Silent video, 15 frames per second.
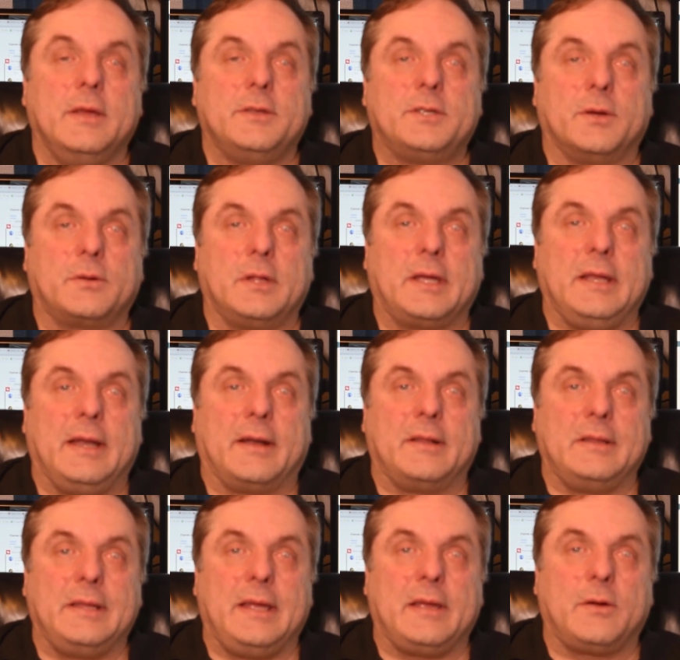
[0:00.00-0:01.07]
So clicking on a
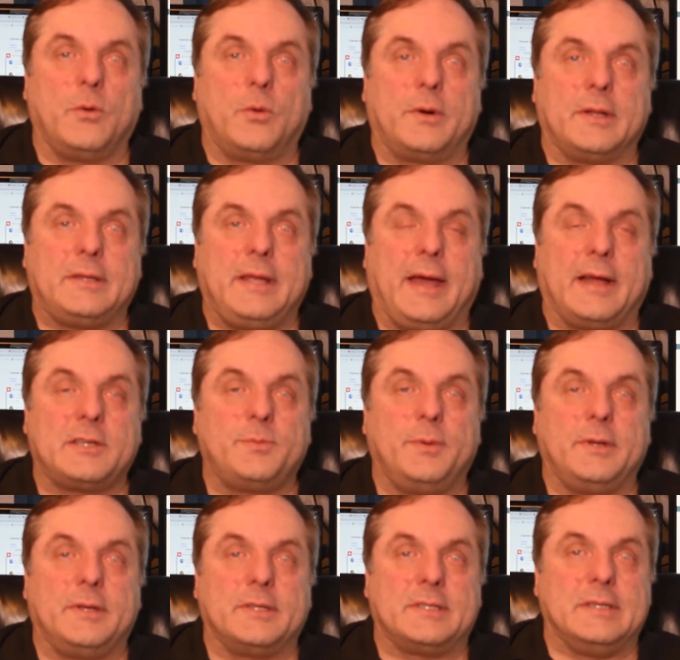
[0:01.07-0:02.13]
link or an
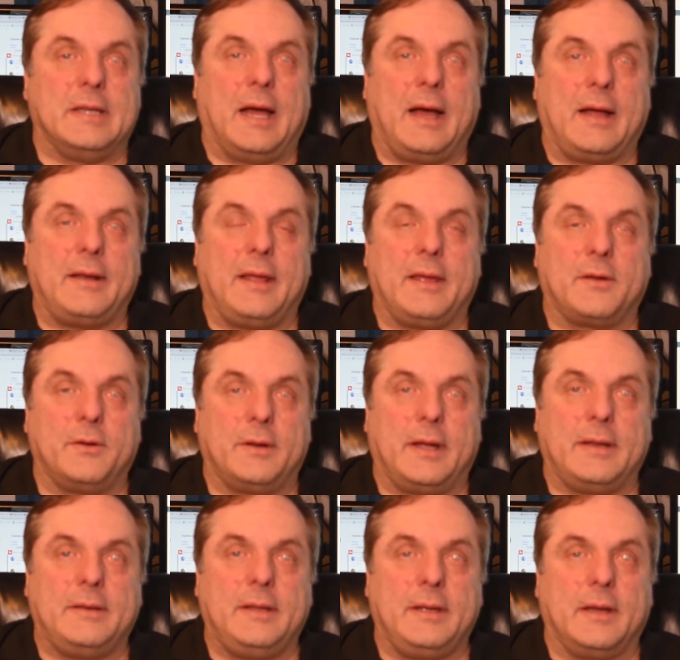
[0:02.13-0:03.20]
attachment is not a good
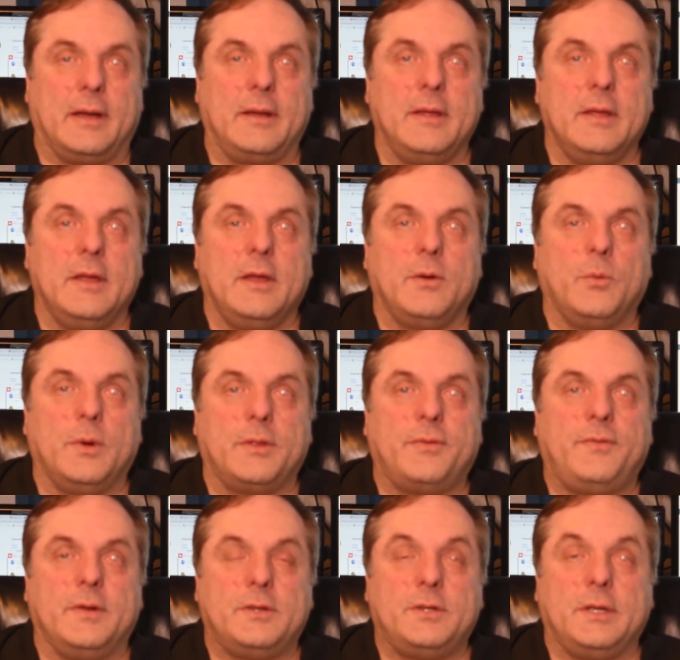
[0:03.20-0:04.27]
idea
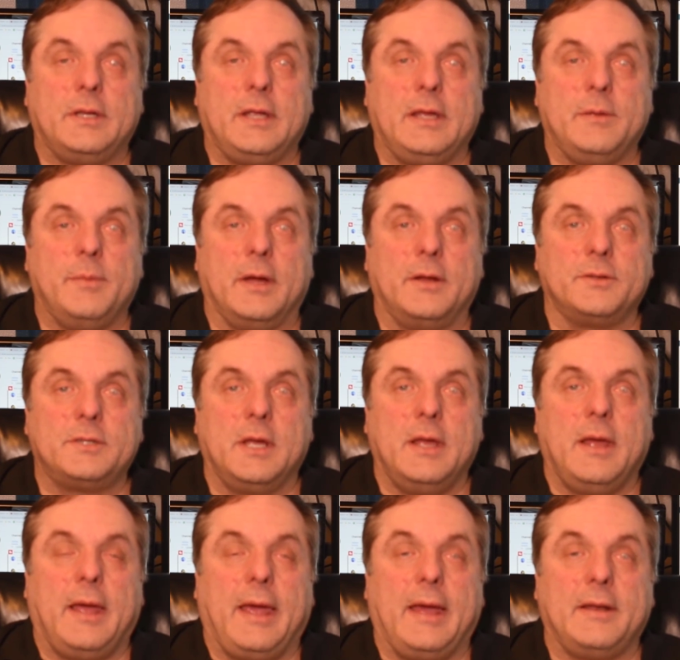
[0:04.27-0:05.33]
with phishing emails.
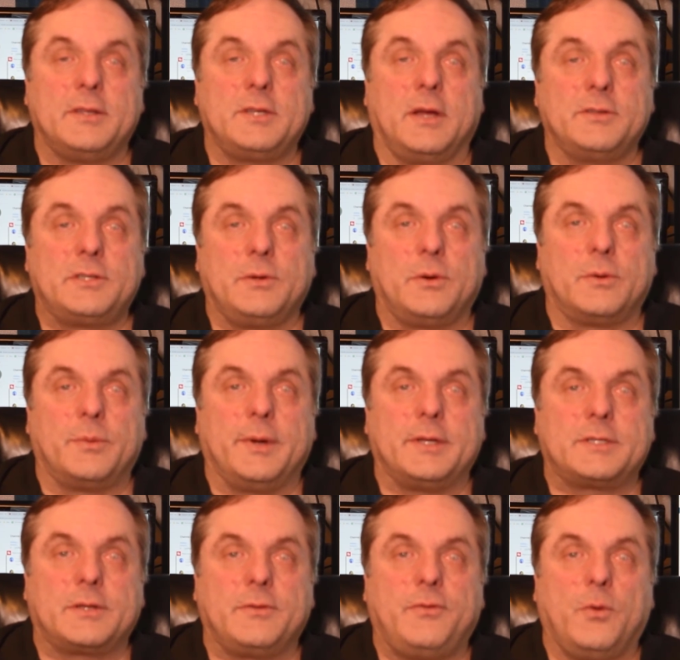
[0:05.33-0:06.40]
And it's also a
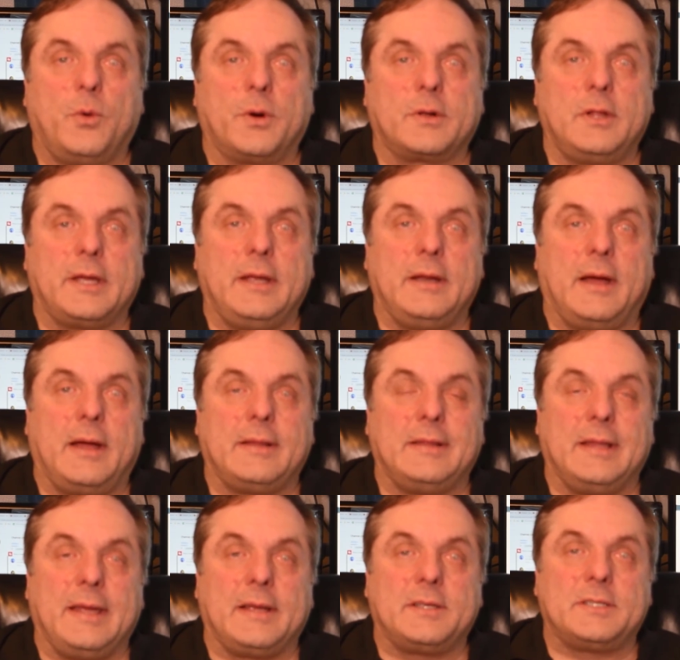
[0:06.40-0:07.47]
risk for clicking on
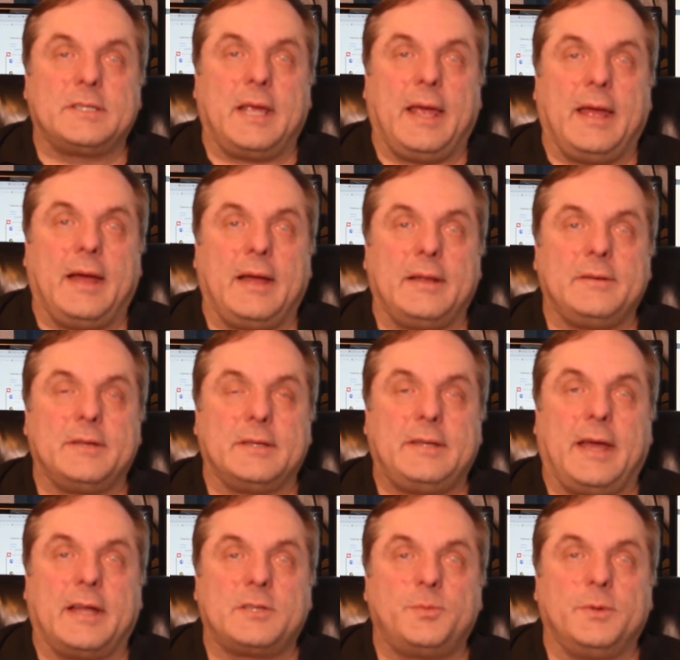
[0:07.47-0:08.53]
links and
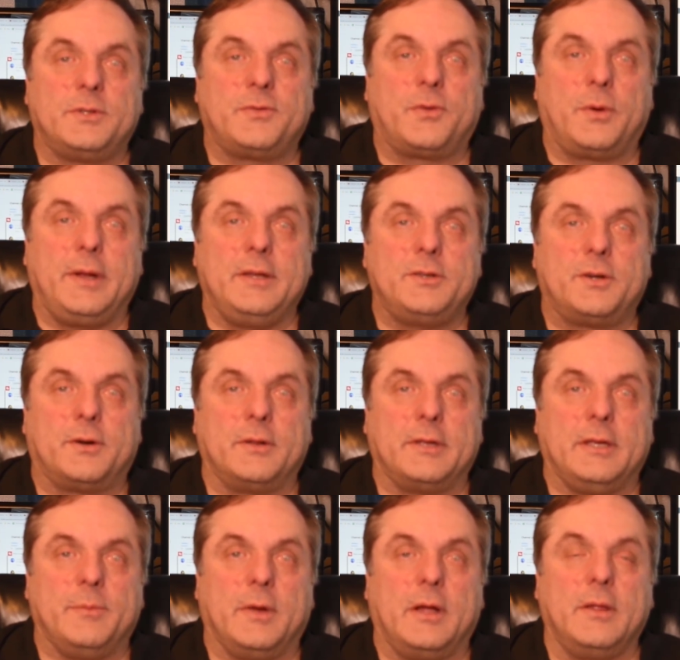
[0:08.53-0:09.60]
attachments for internal
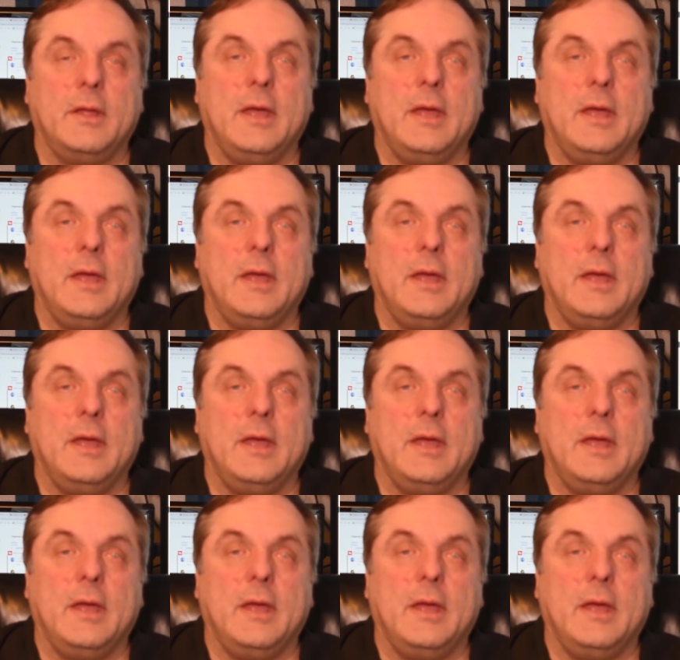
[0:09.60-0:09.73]
email.